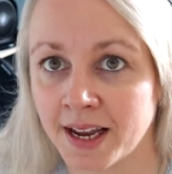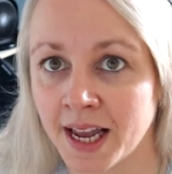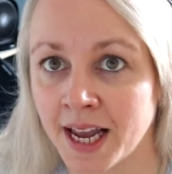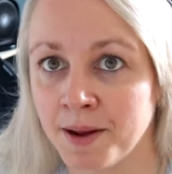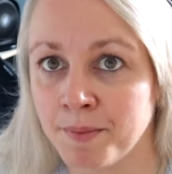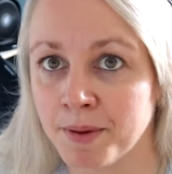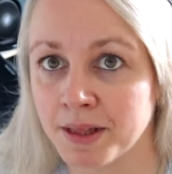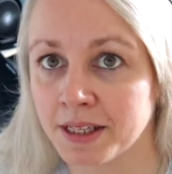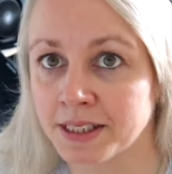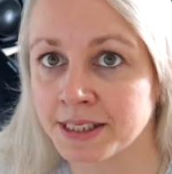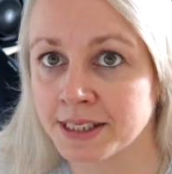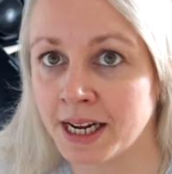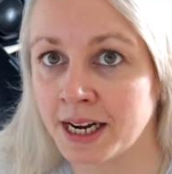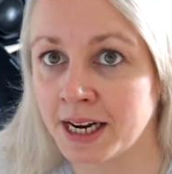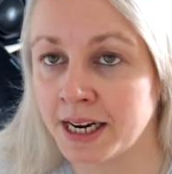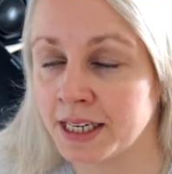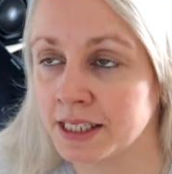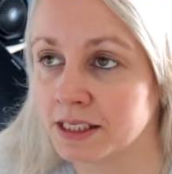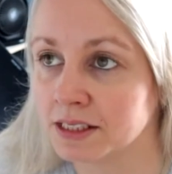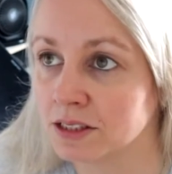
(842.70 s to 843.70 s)
came in last night.
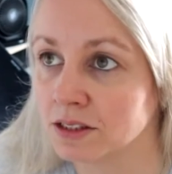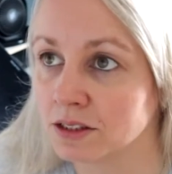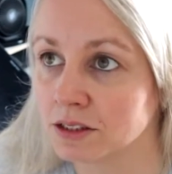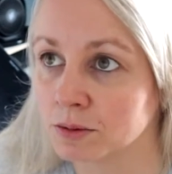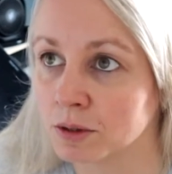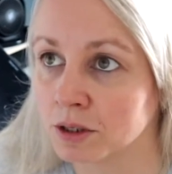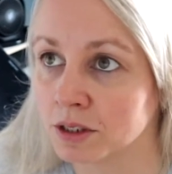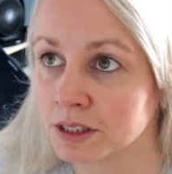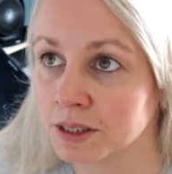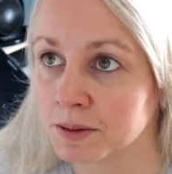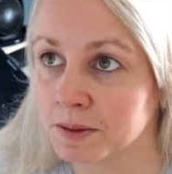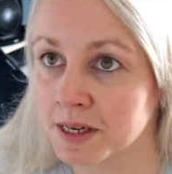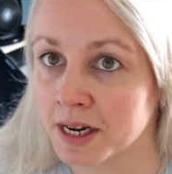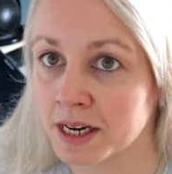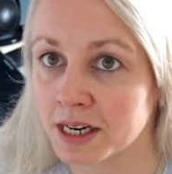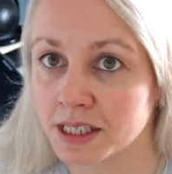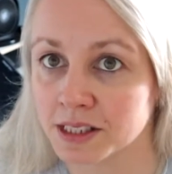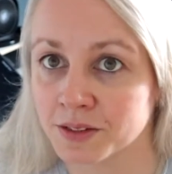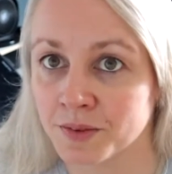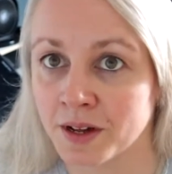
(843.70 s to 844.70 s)
I need to do some concept
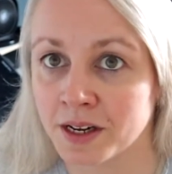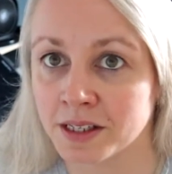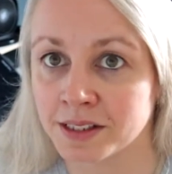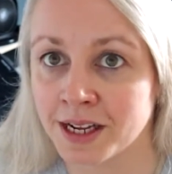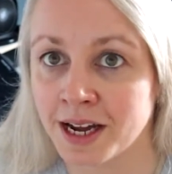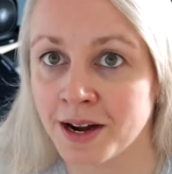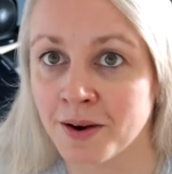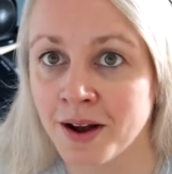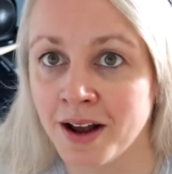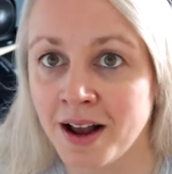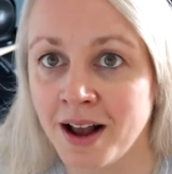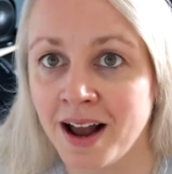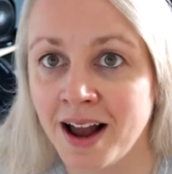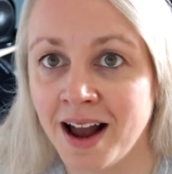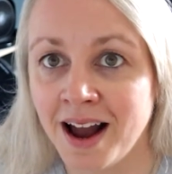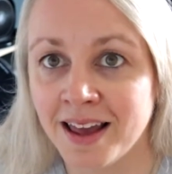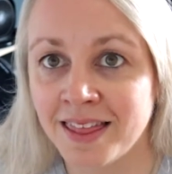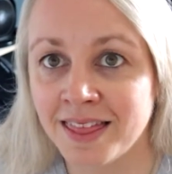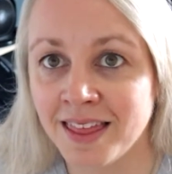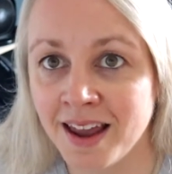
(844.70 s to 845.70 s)
ideas for that. So I
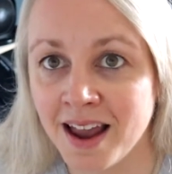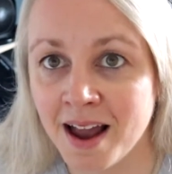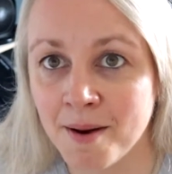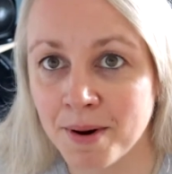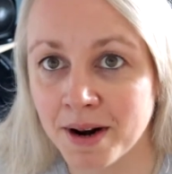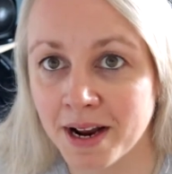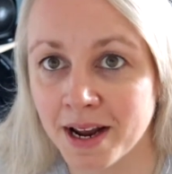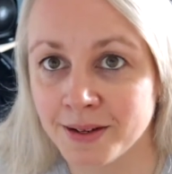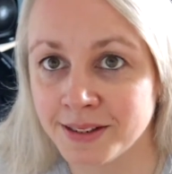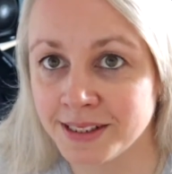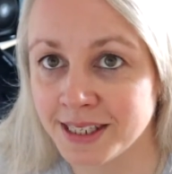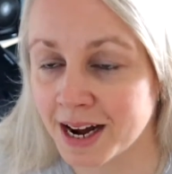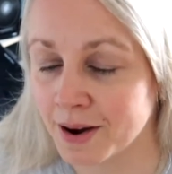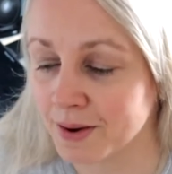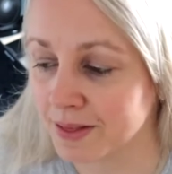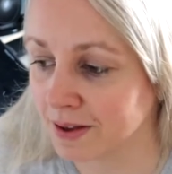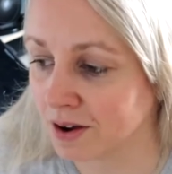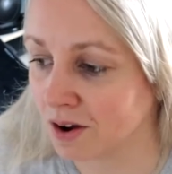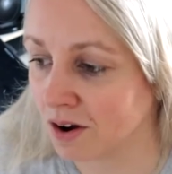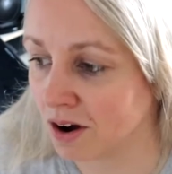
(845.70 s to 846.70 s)
think I'm going to go sit out
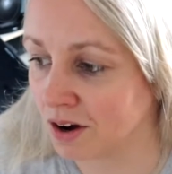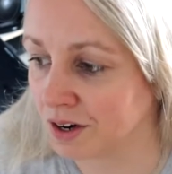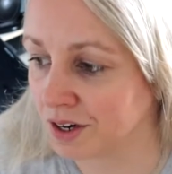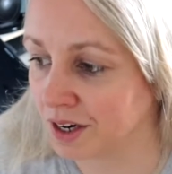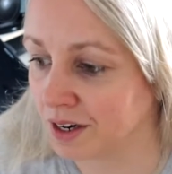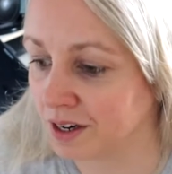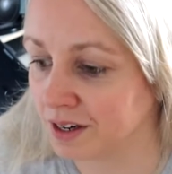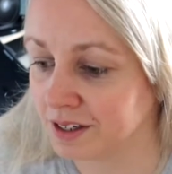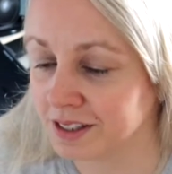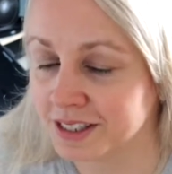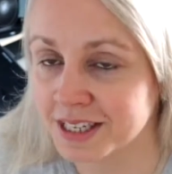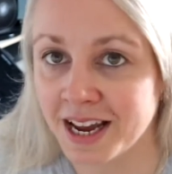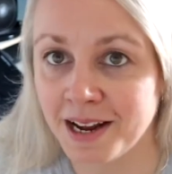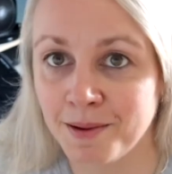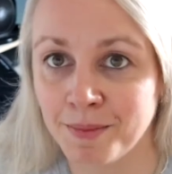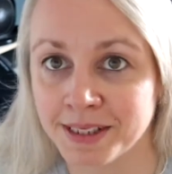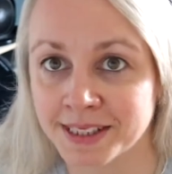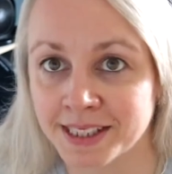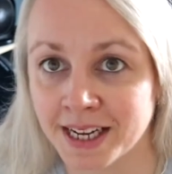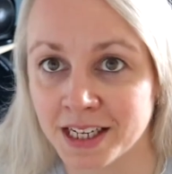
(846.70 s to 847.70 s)
in the garden, take
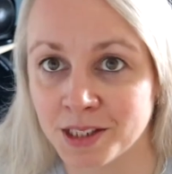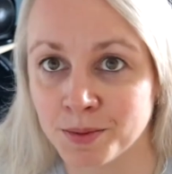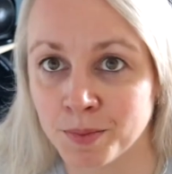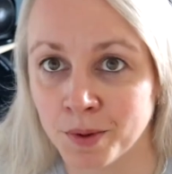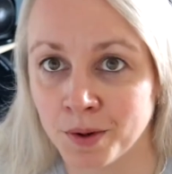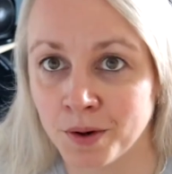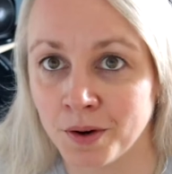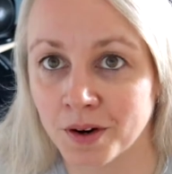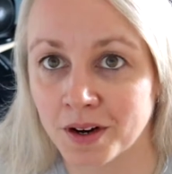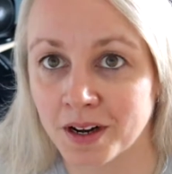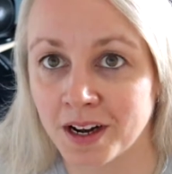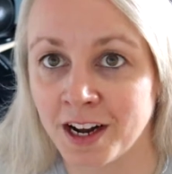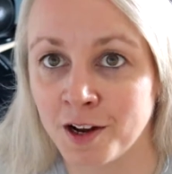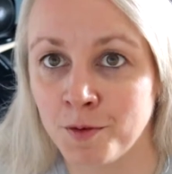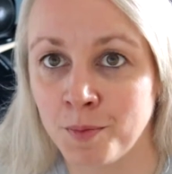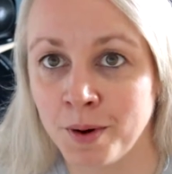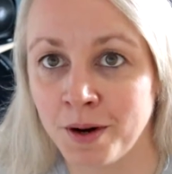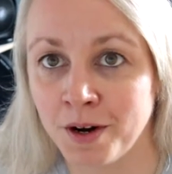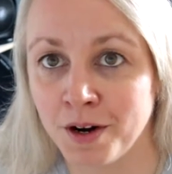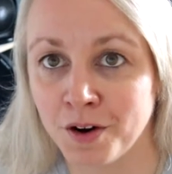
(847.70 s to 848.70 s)
my sketchbook.
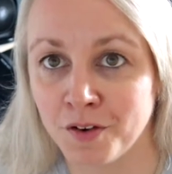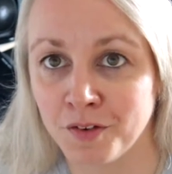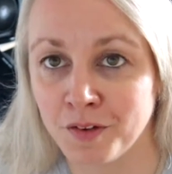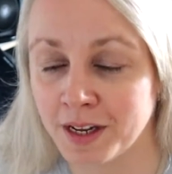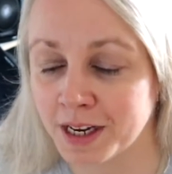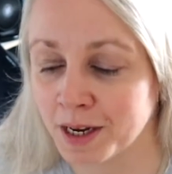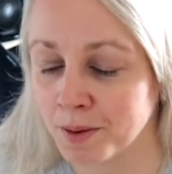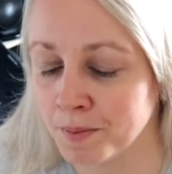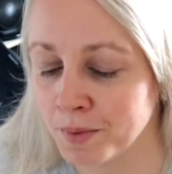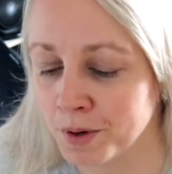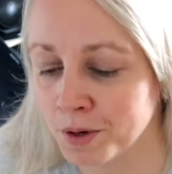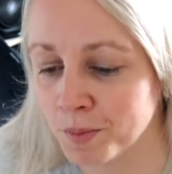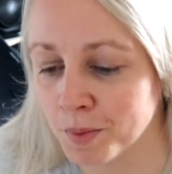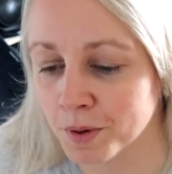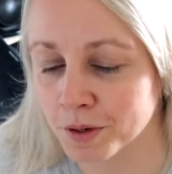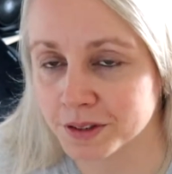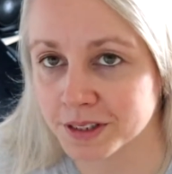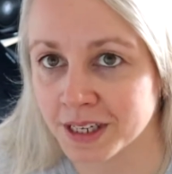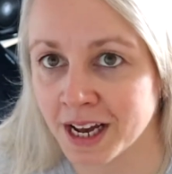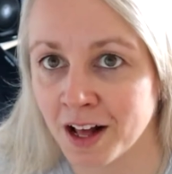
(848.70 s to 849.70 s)
I've printed off a mood
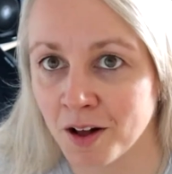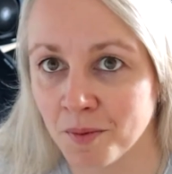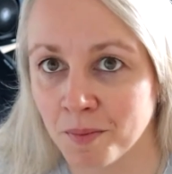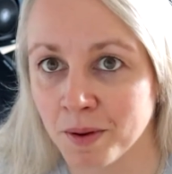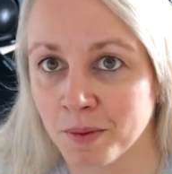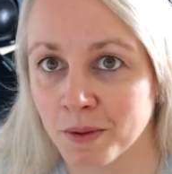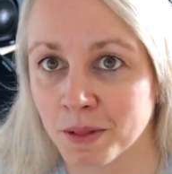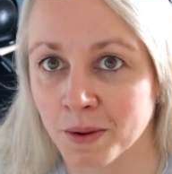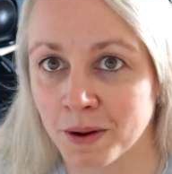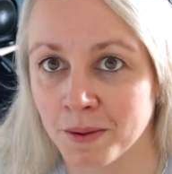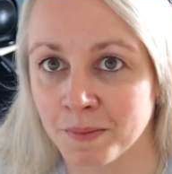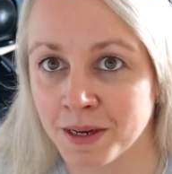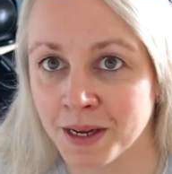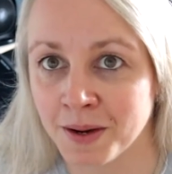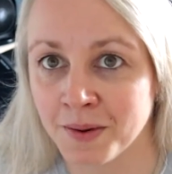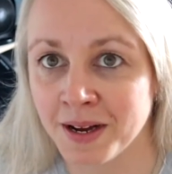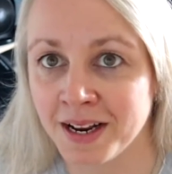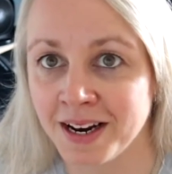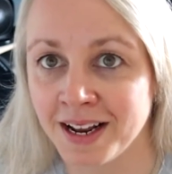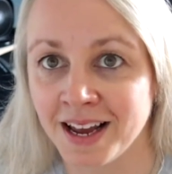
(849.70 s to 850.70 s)
board to help me with what I'm
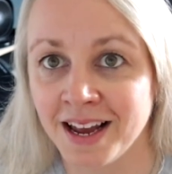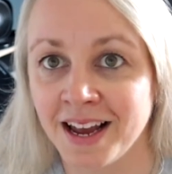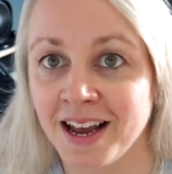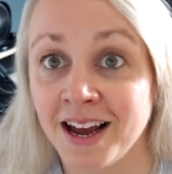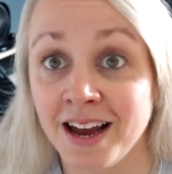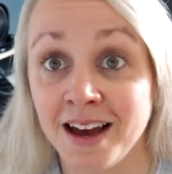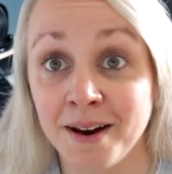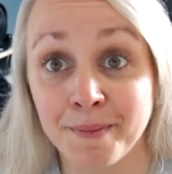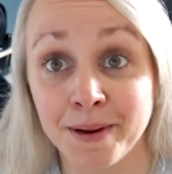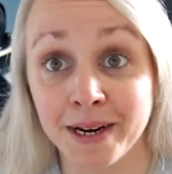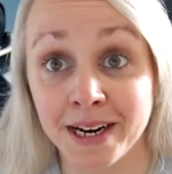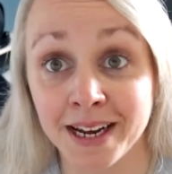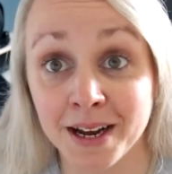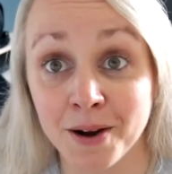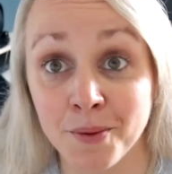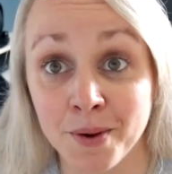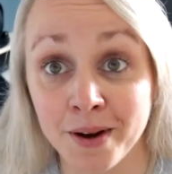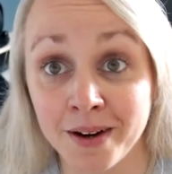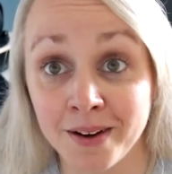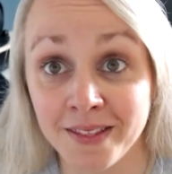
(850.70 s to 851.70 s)
doing, and I'm going to
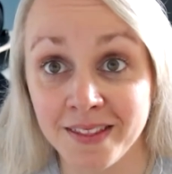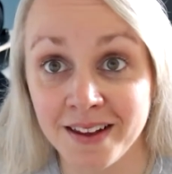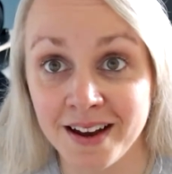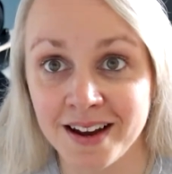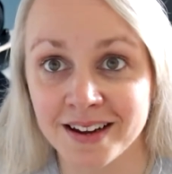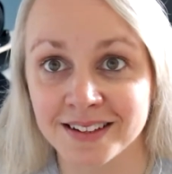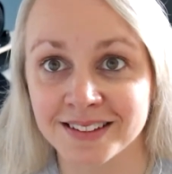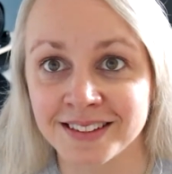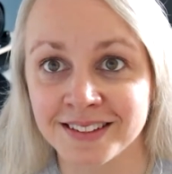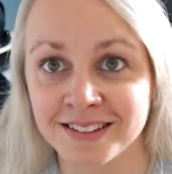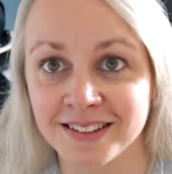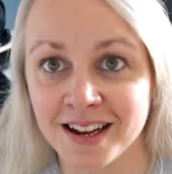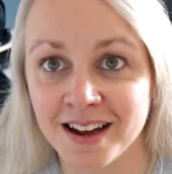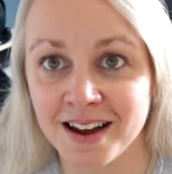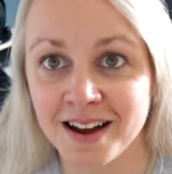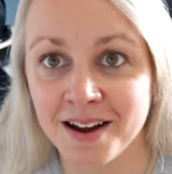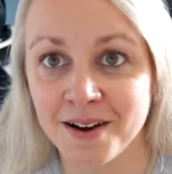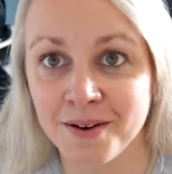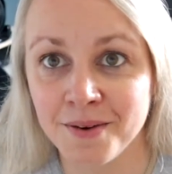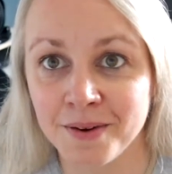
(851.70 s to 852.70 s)
go work on that.
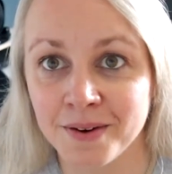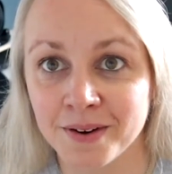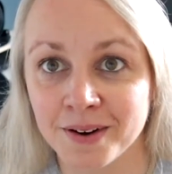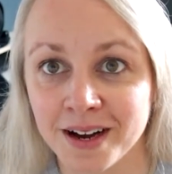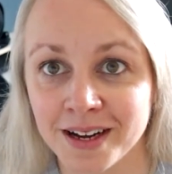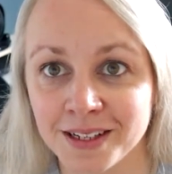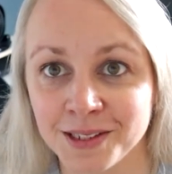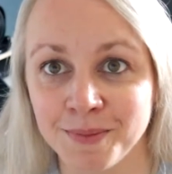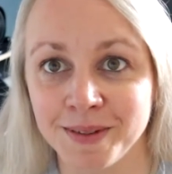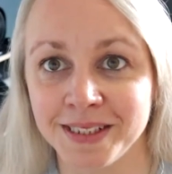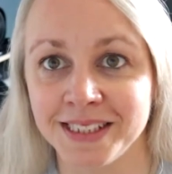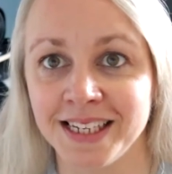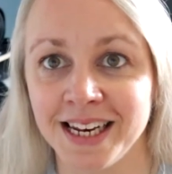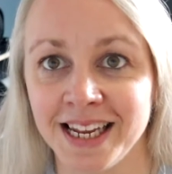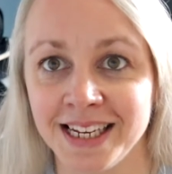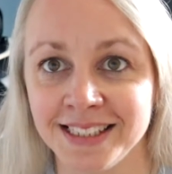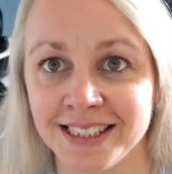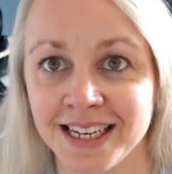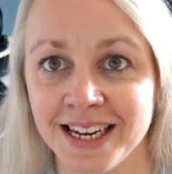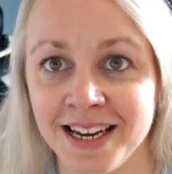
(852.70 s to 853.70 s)
So I'll speak to you
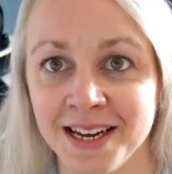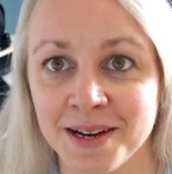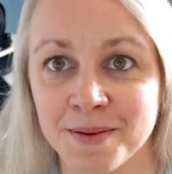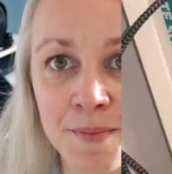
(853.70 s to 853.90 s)
later.